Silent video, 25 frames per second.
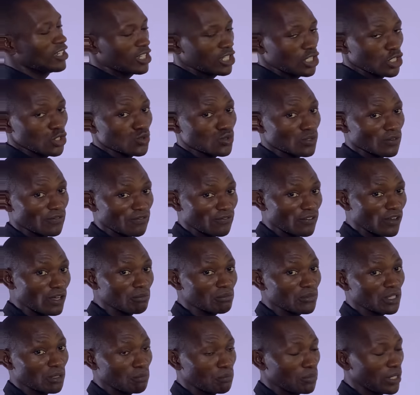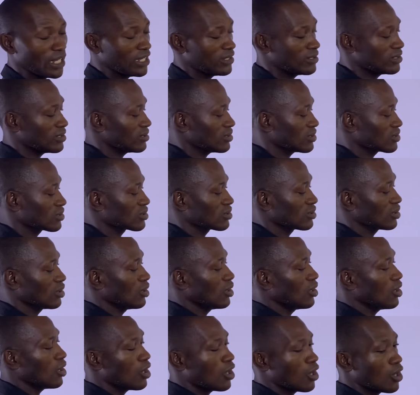it will form the basis
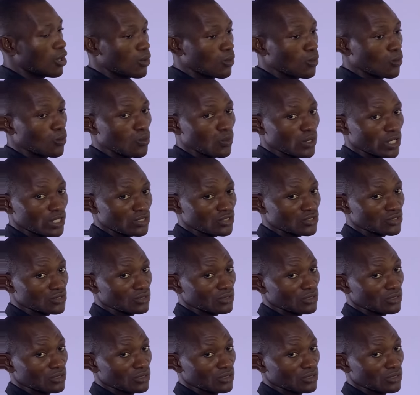on which